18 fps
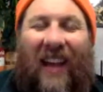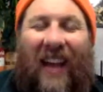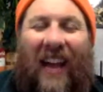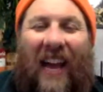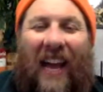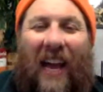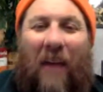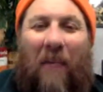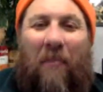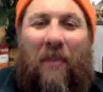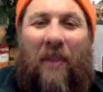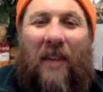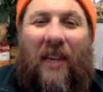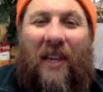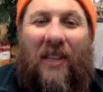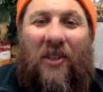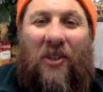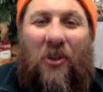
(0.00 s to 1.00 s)

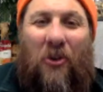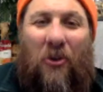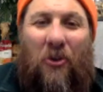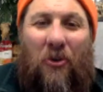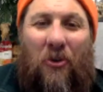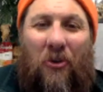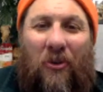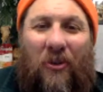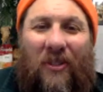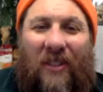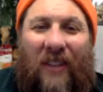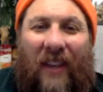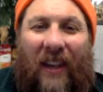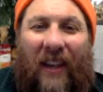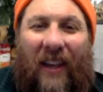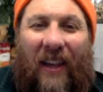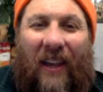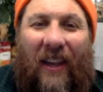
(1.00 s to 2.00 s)
Happy
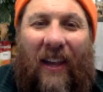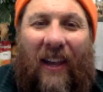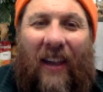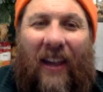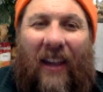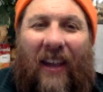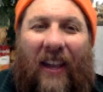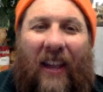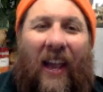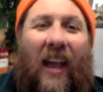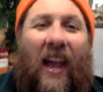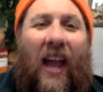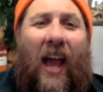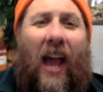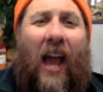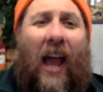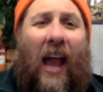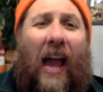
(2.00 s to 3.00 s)
Tuesday.
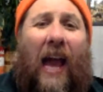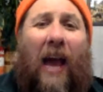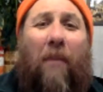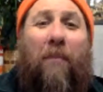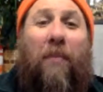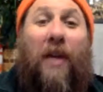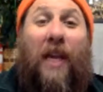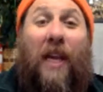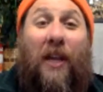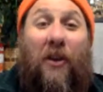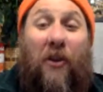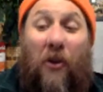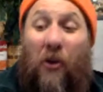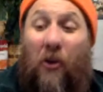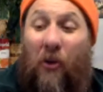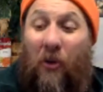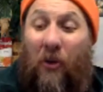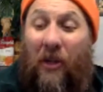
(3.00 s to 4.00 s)
Happy
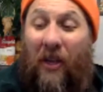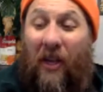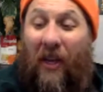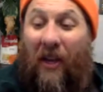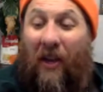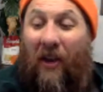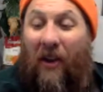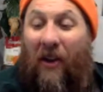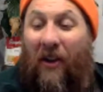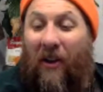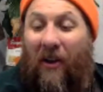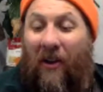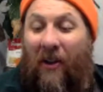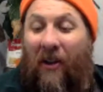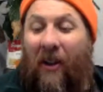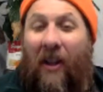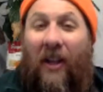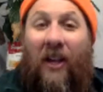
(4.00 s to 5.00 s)
New
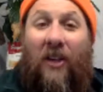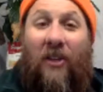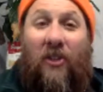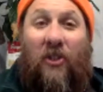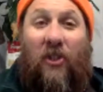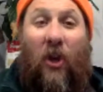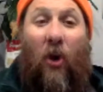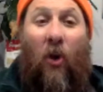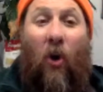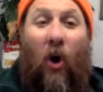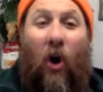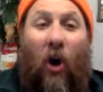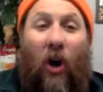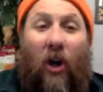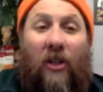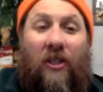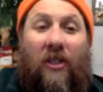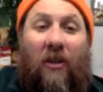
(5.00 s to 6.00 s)
Year. So
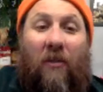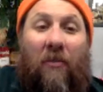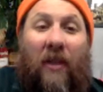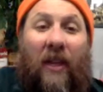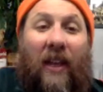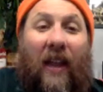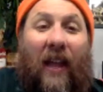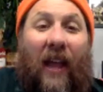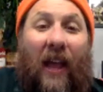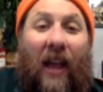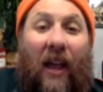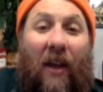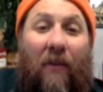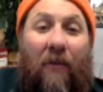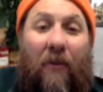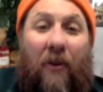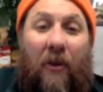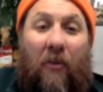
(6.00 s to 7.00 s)
awesome that
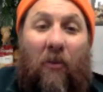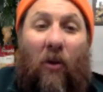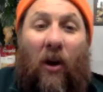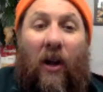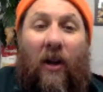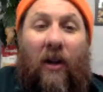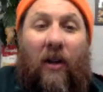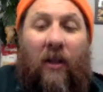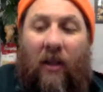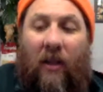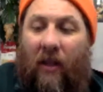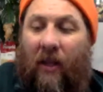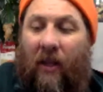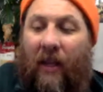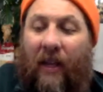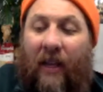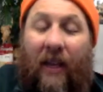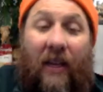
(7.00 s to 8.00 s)
everyone
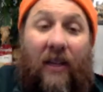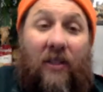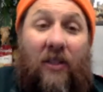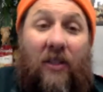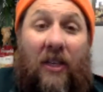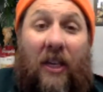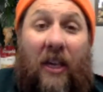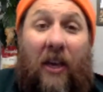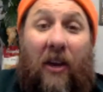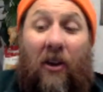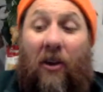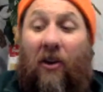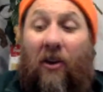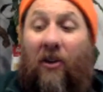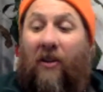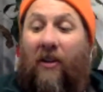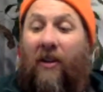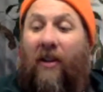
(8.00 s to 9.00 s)
is
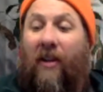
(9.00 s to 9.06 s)
here.